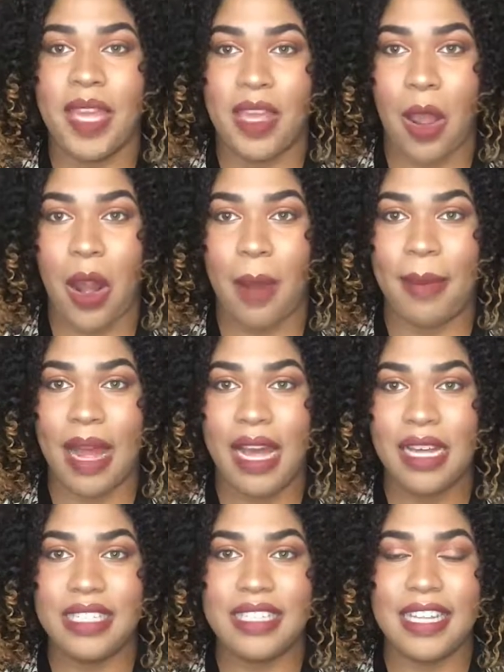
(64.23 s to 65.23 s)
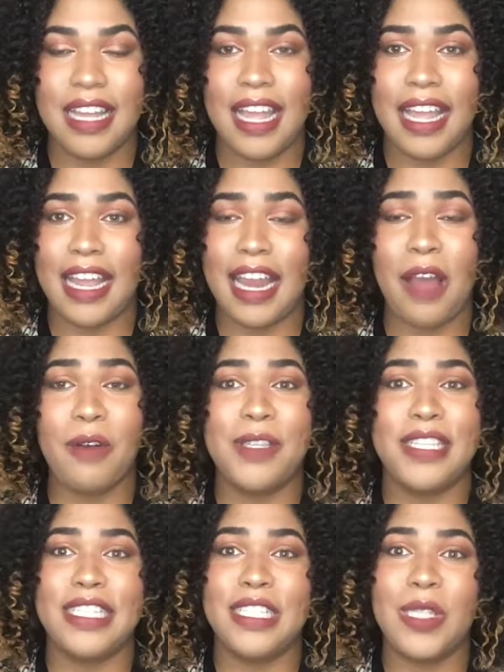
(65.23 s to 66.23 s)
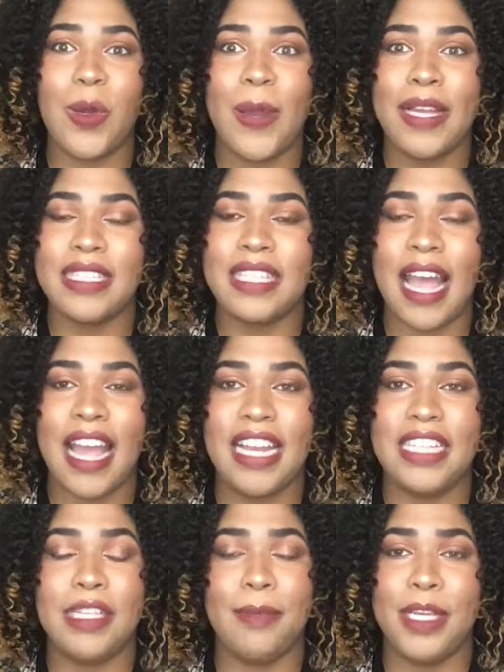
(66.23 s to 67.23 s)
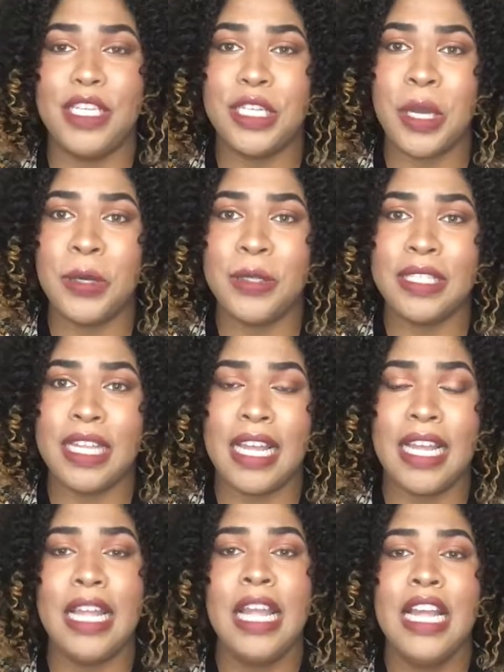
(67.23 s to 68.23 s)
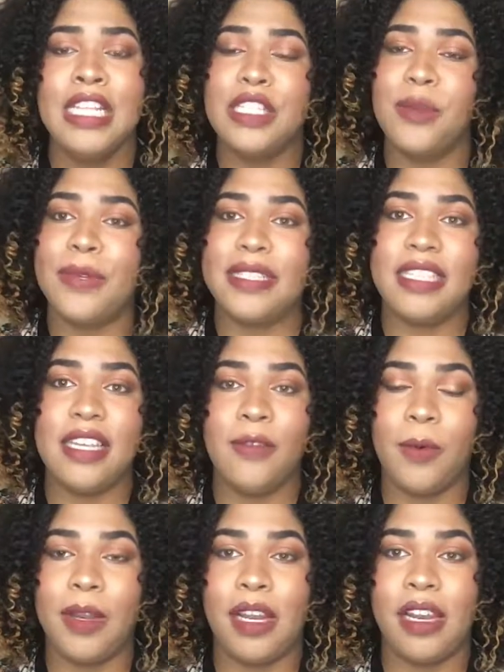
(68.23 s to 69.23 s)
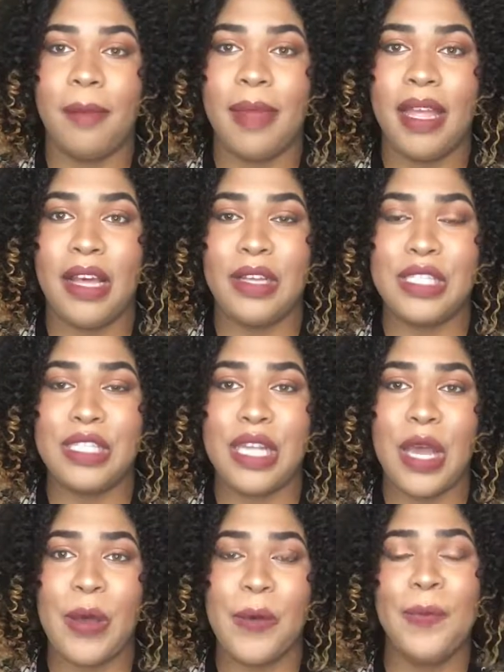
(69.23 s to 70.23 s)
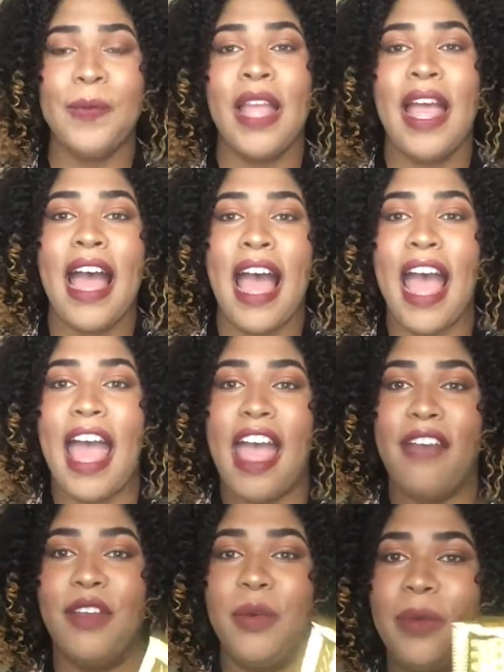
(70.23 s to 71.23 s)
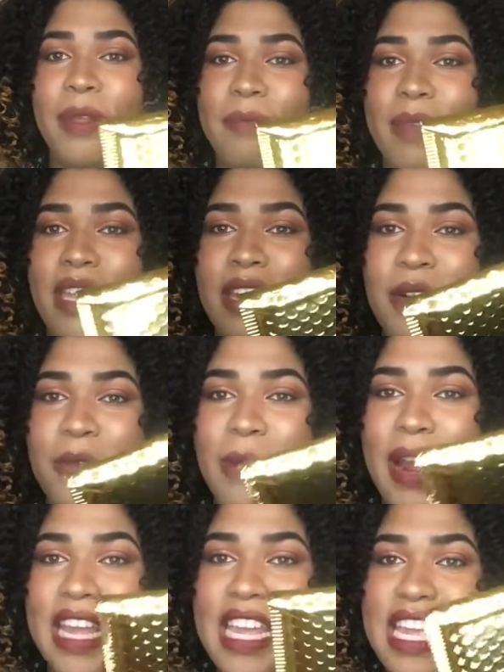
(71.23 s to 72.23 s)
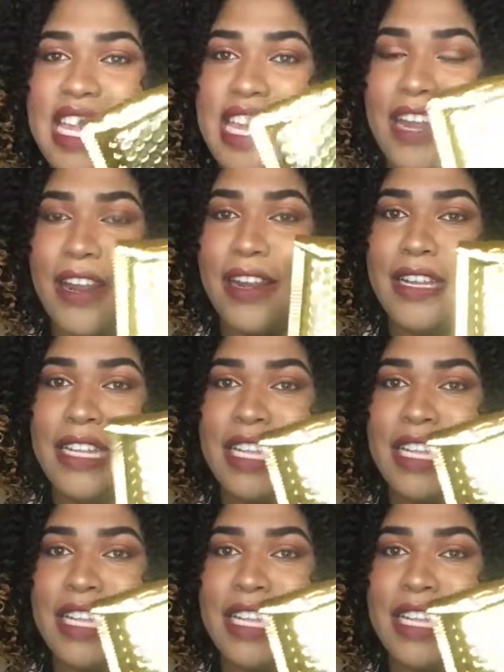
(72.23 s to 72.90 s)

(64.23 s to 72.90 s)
PR box and I was just so excited to be chosen to receive one in the mail. So I have it with me right here.